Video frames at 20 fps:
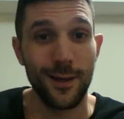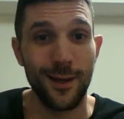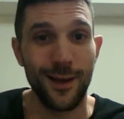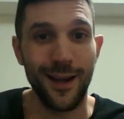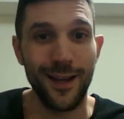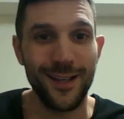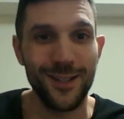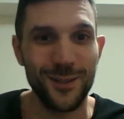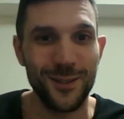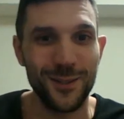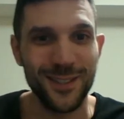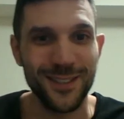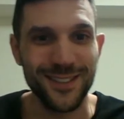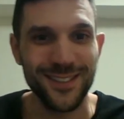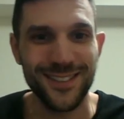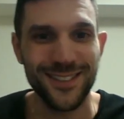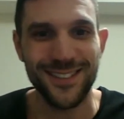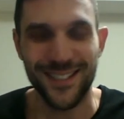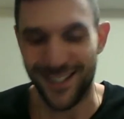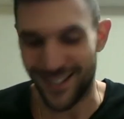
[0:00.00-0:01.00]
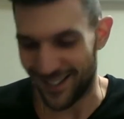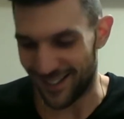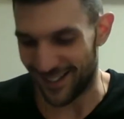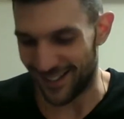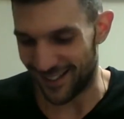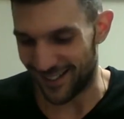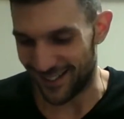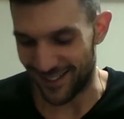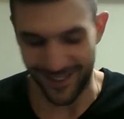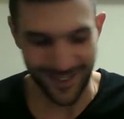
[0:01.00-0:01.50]
How you doing?
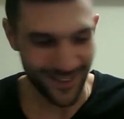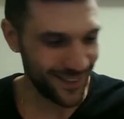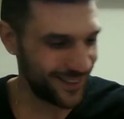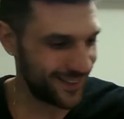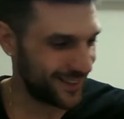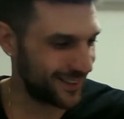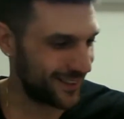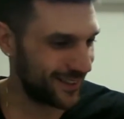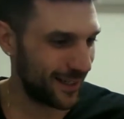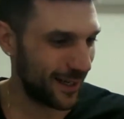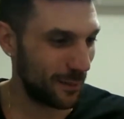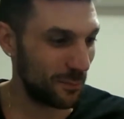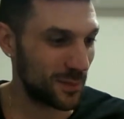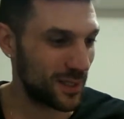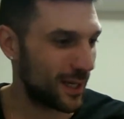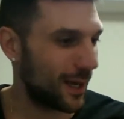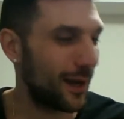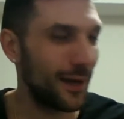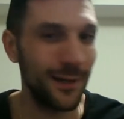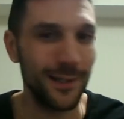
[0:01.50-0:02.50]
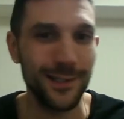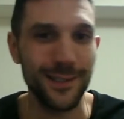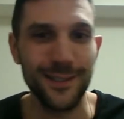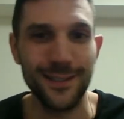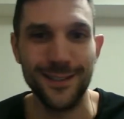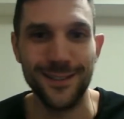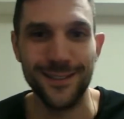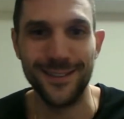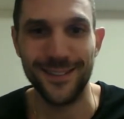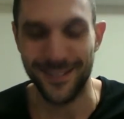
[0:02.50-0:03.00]
I'm tired.
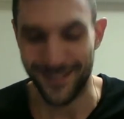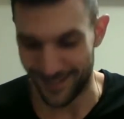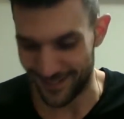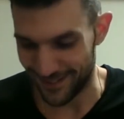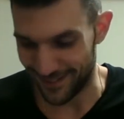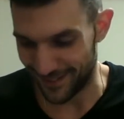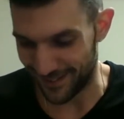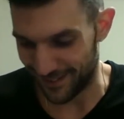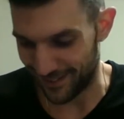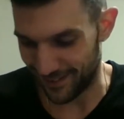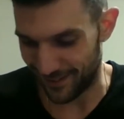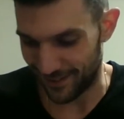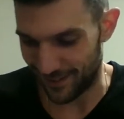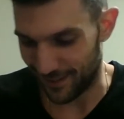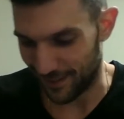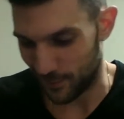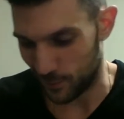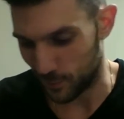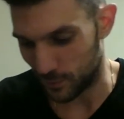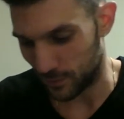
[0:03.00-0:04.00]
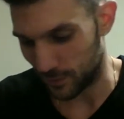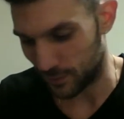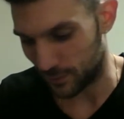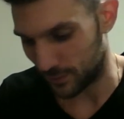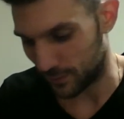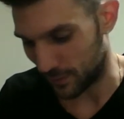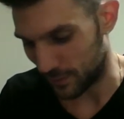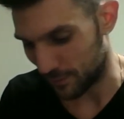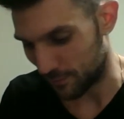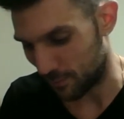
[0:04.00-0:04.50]

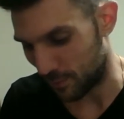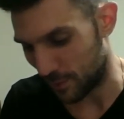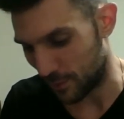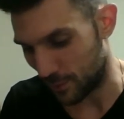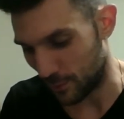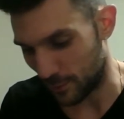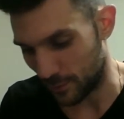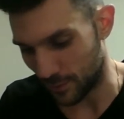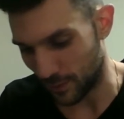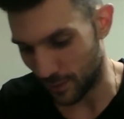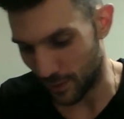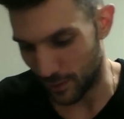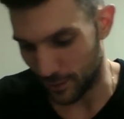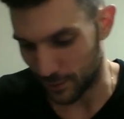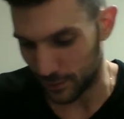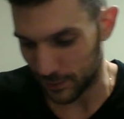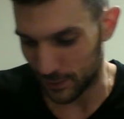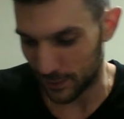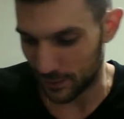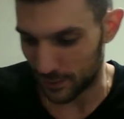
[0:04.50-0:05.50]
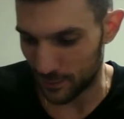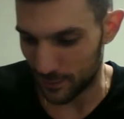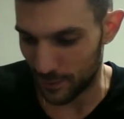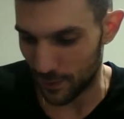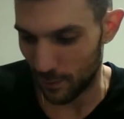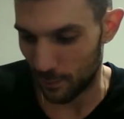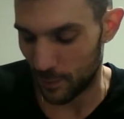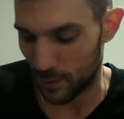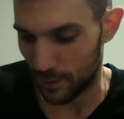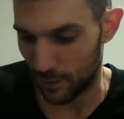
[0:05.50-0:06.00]
I've been doing a lot of shit
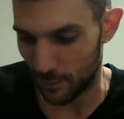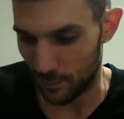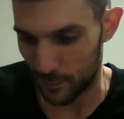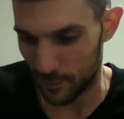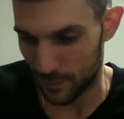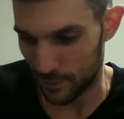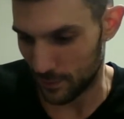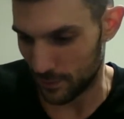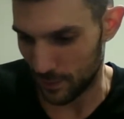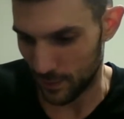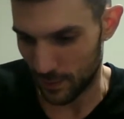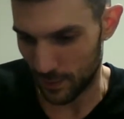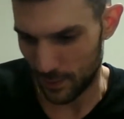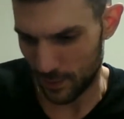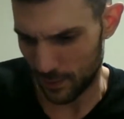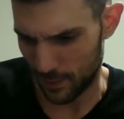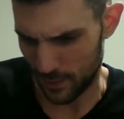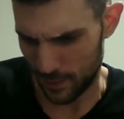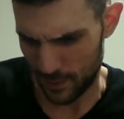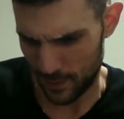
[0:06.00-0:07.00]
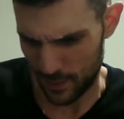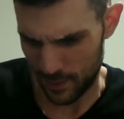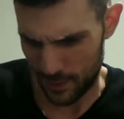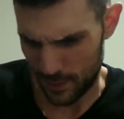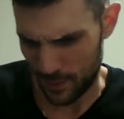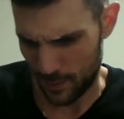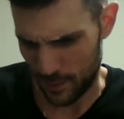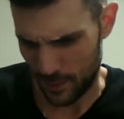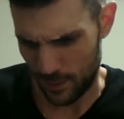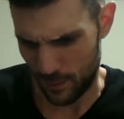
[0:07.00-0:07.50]
today. I mean, I
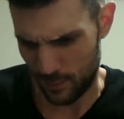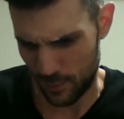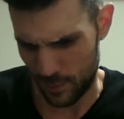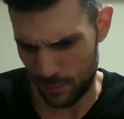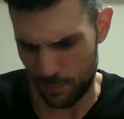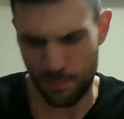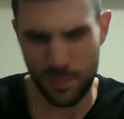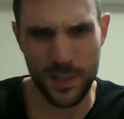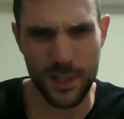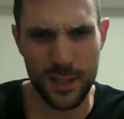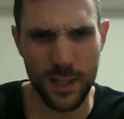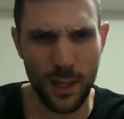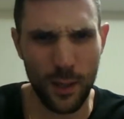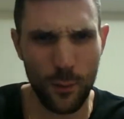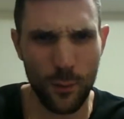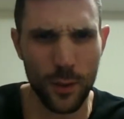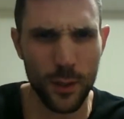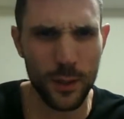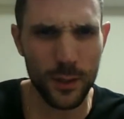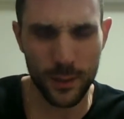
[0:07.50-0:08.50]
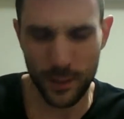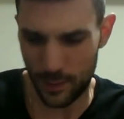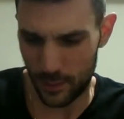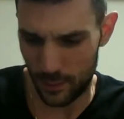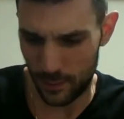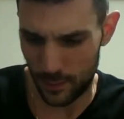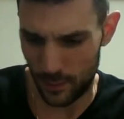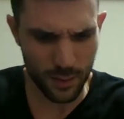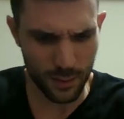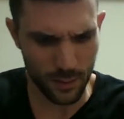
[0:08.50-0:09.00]
was busy at work,
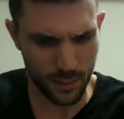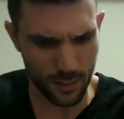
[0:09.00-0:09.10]
and then